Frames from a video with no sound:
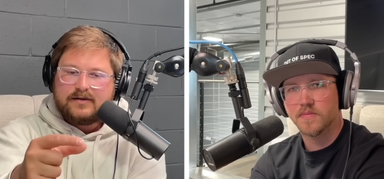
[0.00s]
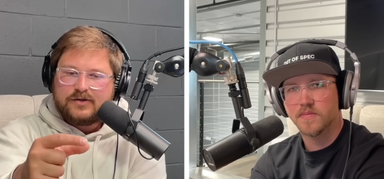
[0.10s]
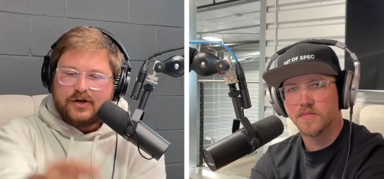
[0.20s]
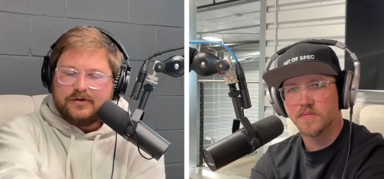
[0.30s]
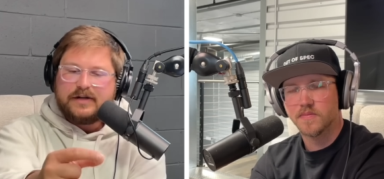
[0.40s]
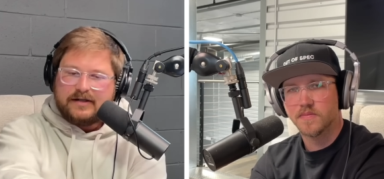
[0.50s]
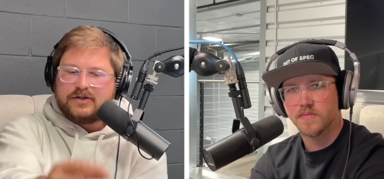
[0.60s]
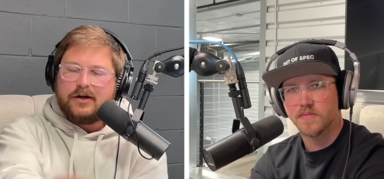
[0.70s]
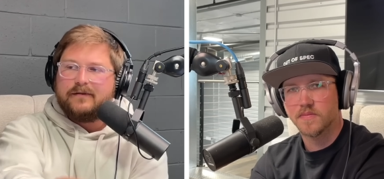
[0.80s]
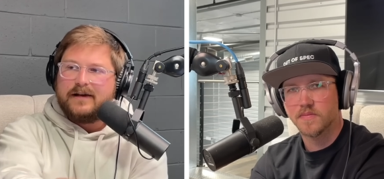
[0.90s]
Speaker 1: charging
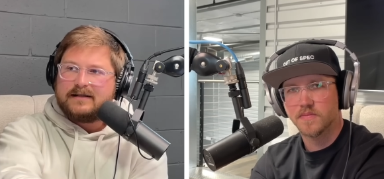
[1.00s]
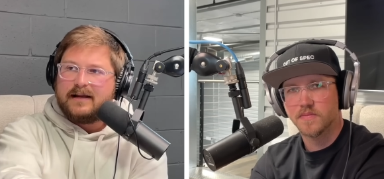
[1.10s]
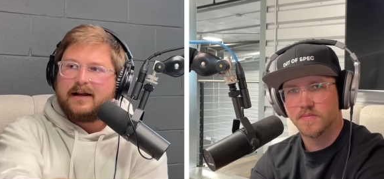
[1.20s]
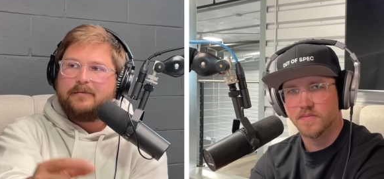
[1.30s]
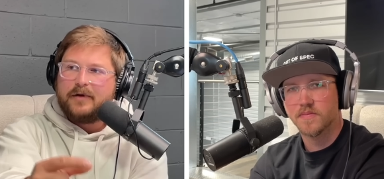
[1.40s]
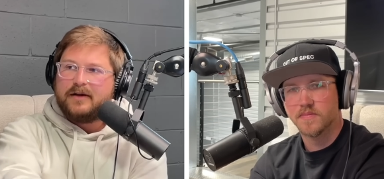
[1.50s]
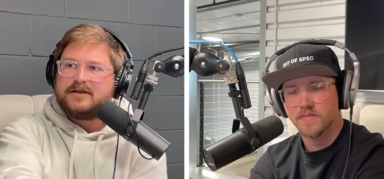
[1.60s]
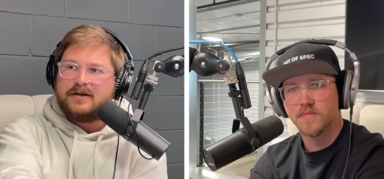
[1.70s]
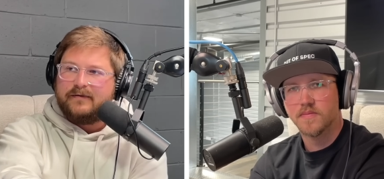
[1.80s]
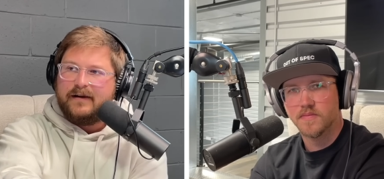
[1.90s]
service, like a Plug
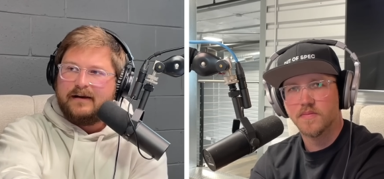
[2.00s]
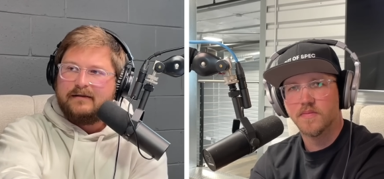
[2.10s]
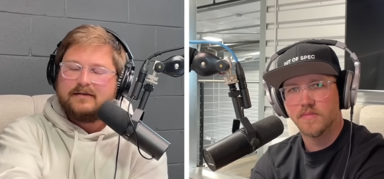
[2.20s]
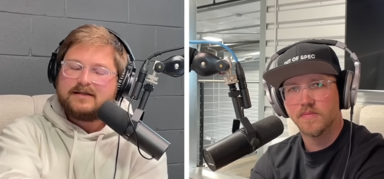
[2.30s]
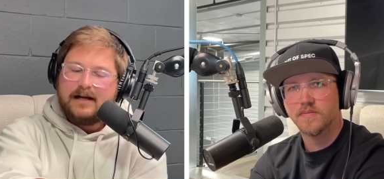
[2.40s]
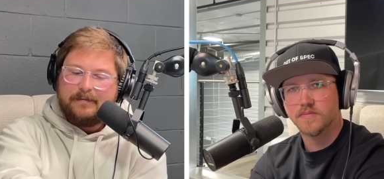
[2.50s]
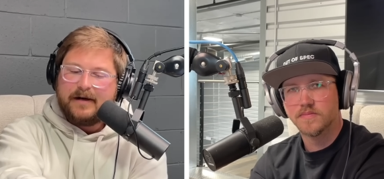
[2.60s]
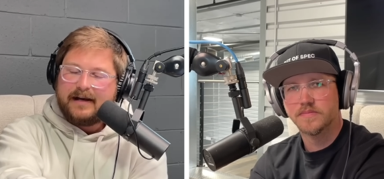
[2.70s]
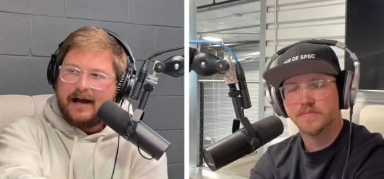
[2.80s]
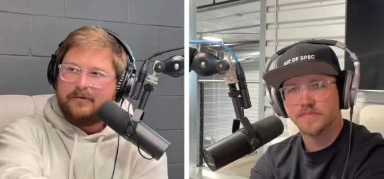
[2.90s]
Surfing, set up
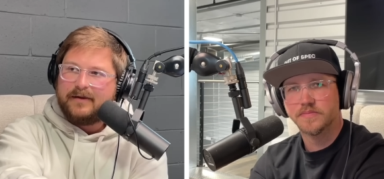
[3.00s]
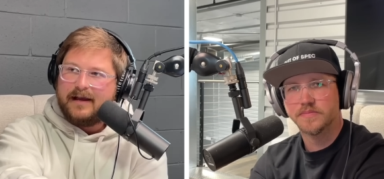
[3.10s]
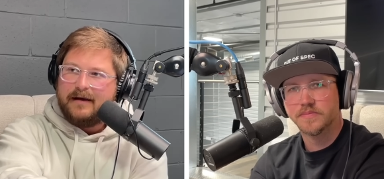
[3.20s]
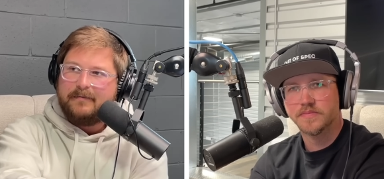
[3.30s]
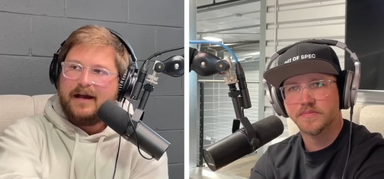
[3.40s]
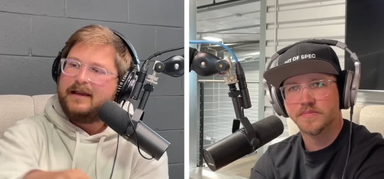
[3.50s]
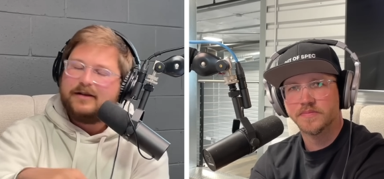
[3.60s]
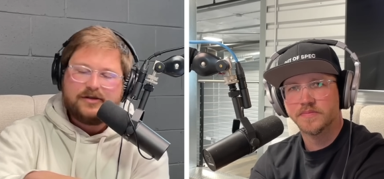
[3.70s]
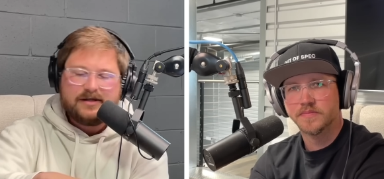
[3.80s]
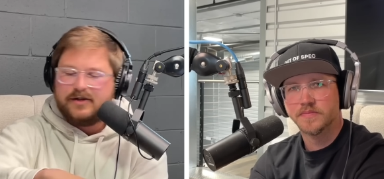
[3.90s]
an account with them, and
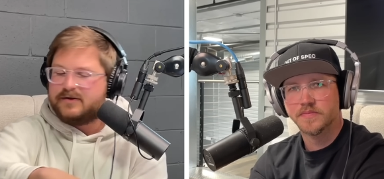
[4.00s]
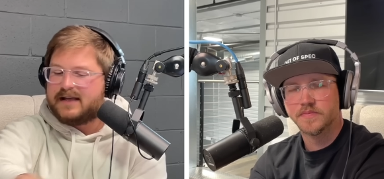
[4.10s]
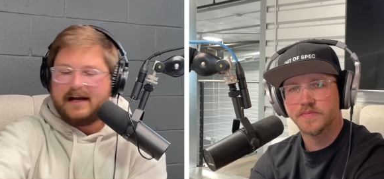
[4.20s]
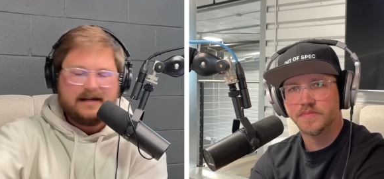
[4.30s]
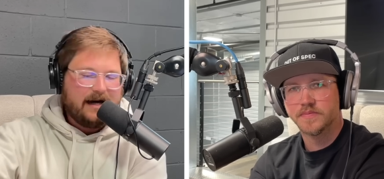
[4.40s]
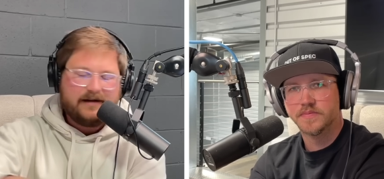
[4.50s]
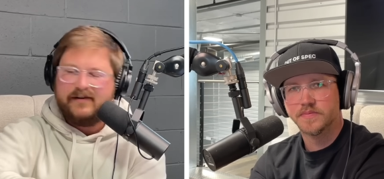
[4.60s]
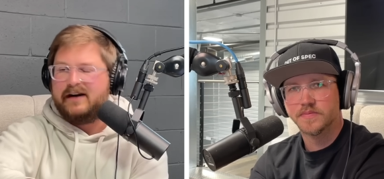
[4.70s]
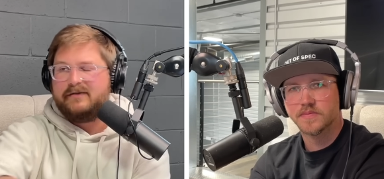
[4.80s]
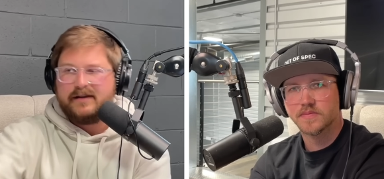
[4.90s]
then just use that to
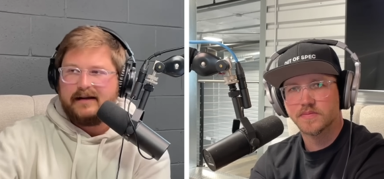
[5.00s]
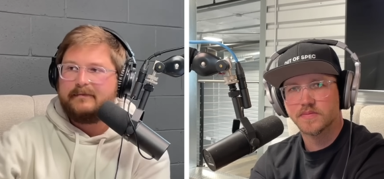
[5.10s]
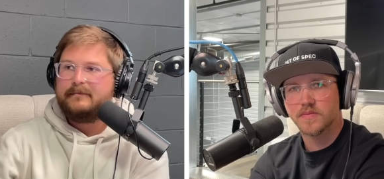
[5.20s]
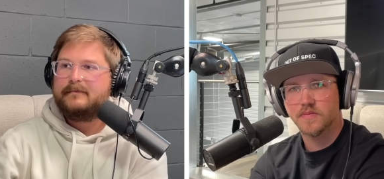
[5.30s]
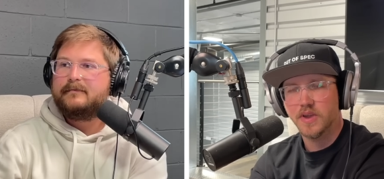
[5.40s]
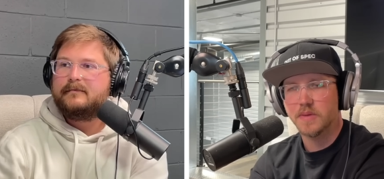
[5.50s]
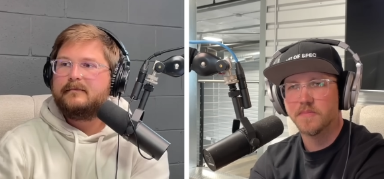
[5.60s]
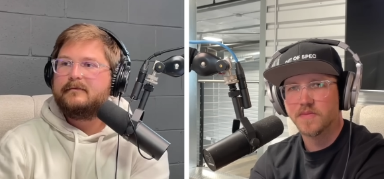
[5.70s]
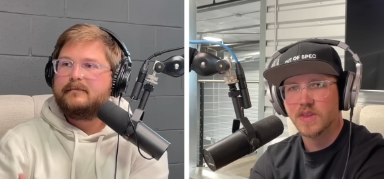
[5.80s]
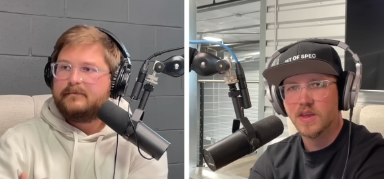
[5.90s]
activate everything.
Speaker 2: Right.
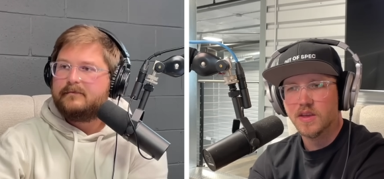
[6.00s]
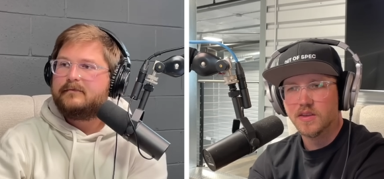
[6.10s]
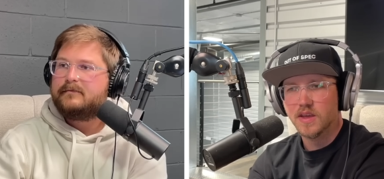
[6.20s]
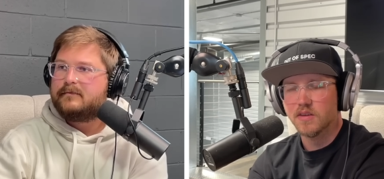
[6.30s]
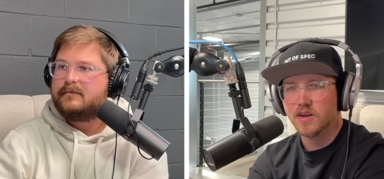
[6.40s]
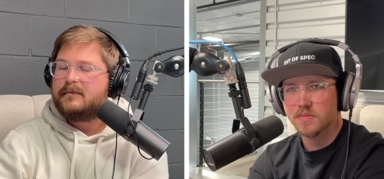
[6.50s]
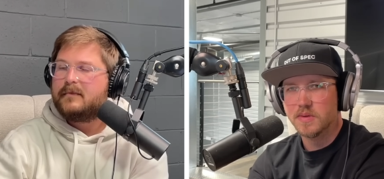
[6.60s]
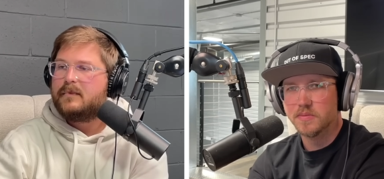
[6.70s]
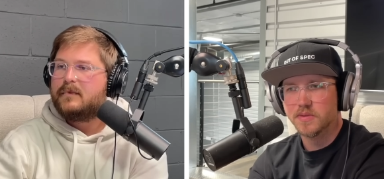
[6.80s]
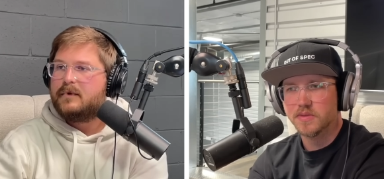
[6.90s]
Yeah, a lot of
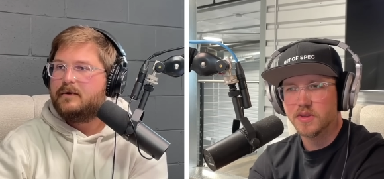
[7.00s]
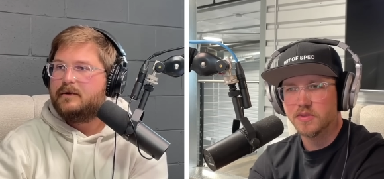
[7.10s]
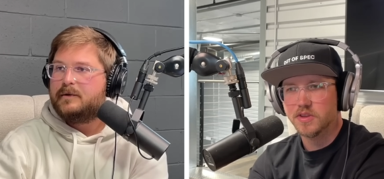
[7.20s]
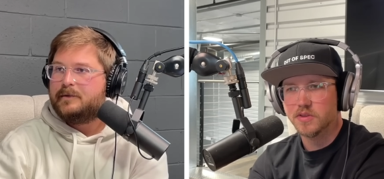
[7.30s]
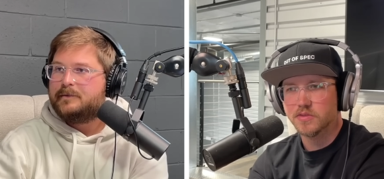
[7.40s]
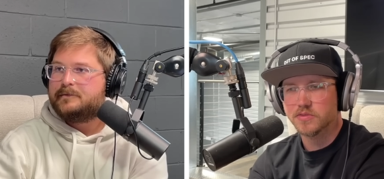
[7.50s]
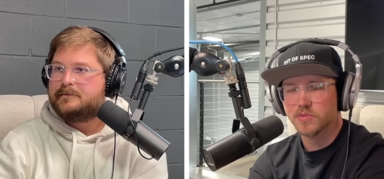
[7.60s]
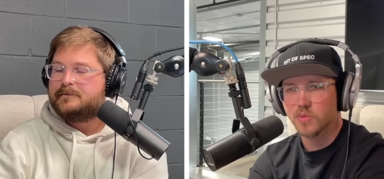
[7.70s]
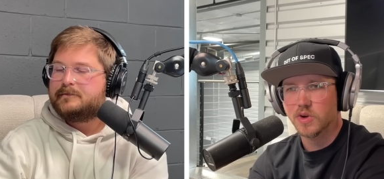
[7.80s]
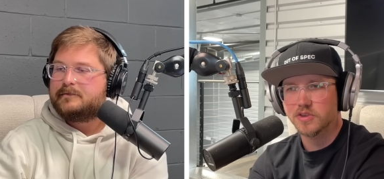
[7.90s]
people even use
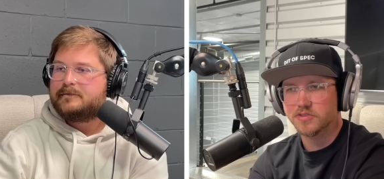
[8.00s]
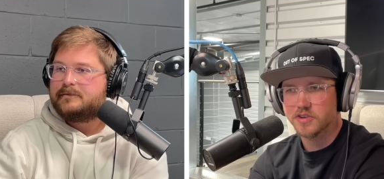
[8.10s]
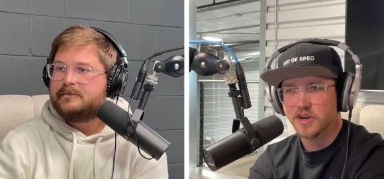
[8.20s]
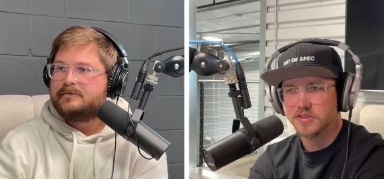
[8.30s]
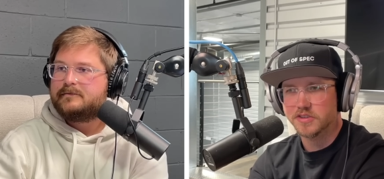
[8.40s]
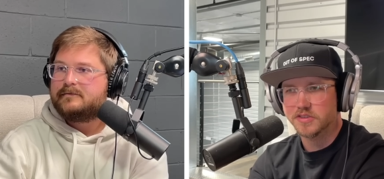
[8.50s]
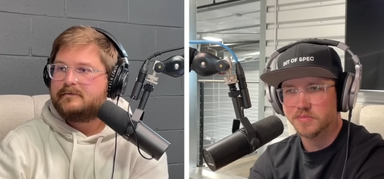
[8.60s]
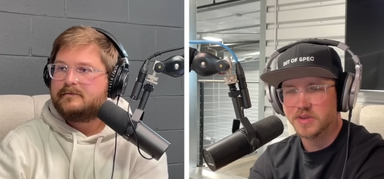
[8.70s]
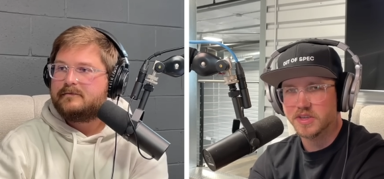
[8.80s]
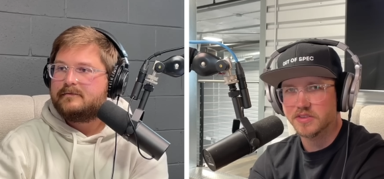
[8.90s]
worse
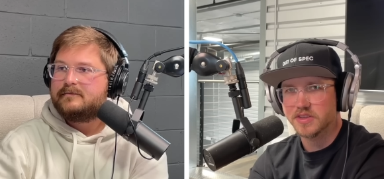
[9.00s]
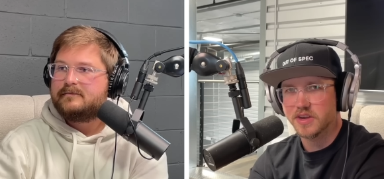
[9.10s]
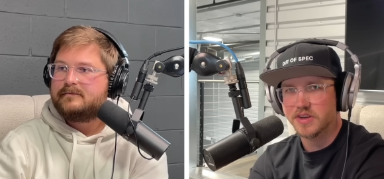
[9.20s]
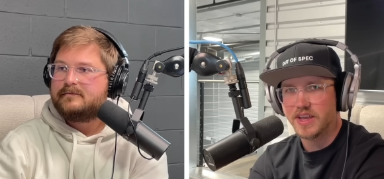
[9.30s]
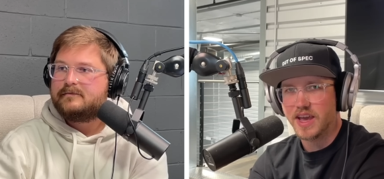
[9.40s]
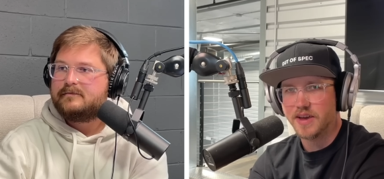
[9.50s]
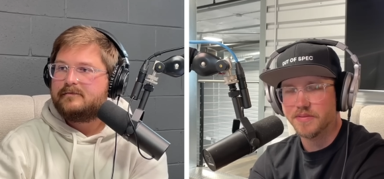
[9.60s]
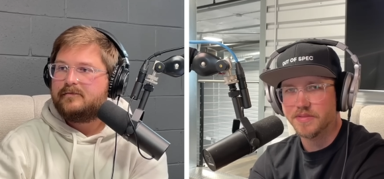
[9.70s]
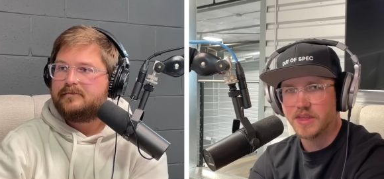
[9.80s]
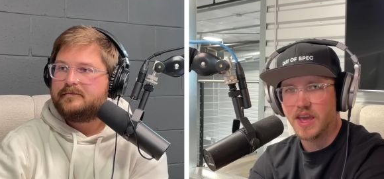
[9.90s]
chargers because they already
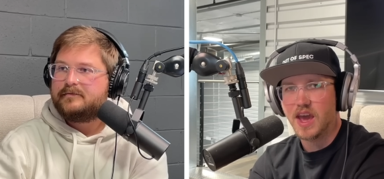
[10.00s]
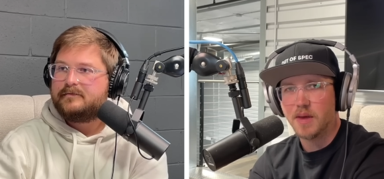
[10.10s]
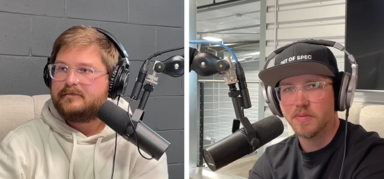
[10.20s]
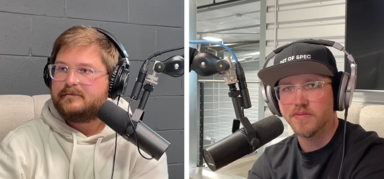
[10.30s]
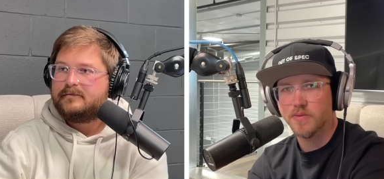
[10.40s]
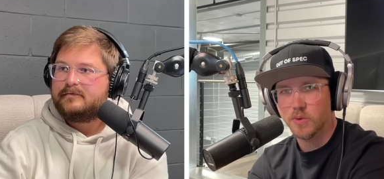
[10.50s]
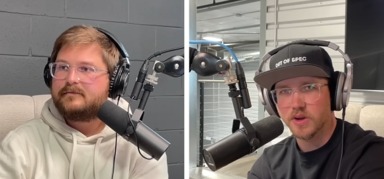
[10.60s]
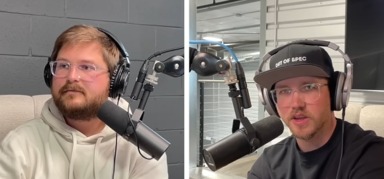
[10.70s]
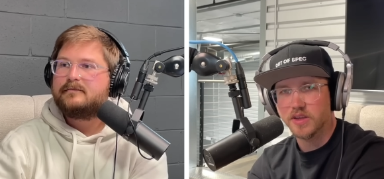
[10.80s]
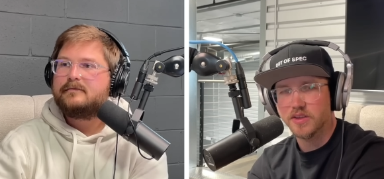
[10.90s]
have the app
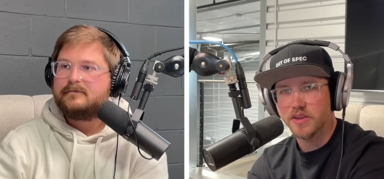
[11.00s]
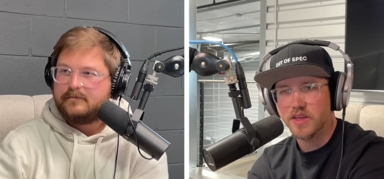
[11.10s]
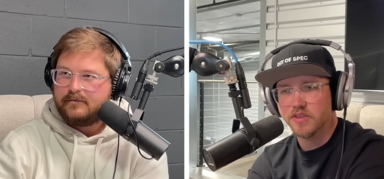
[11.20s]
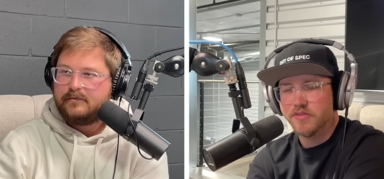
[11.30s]
for it, and they'll